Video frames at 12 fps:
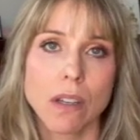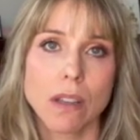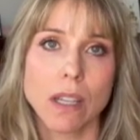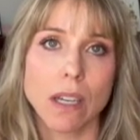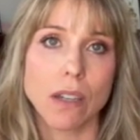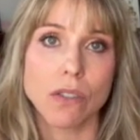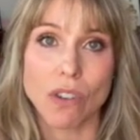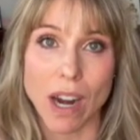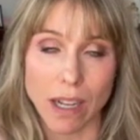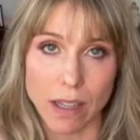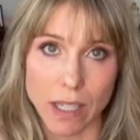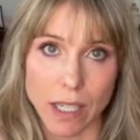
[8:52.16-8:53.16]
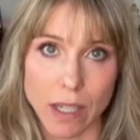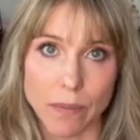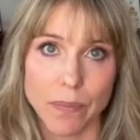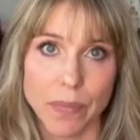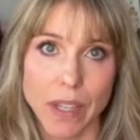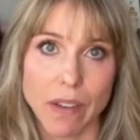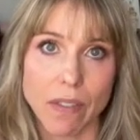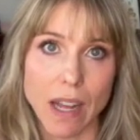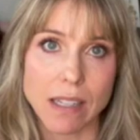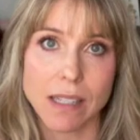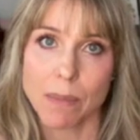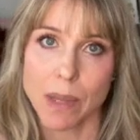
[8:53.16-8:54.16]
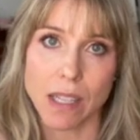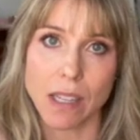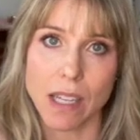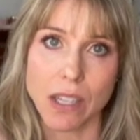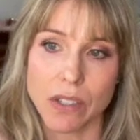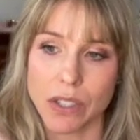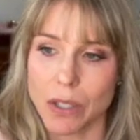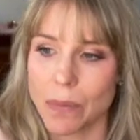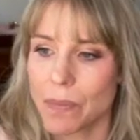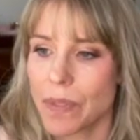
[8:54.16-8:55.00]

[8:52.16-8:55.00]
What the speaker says: the dry cleaning if that's something that you do.